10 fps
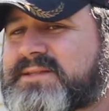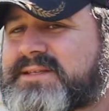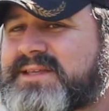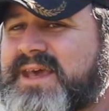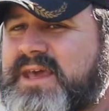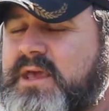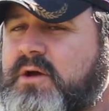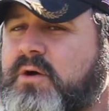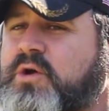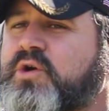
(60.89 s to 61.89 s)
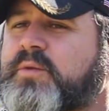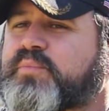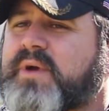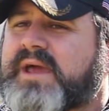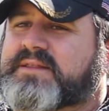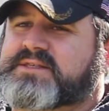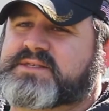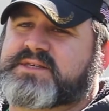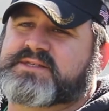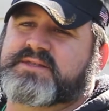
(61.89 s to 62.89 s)
today are good
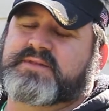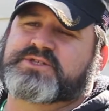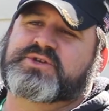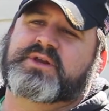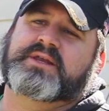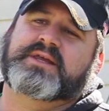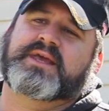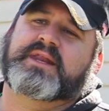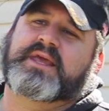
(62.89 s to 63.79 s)
practices that you need to get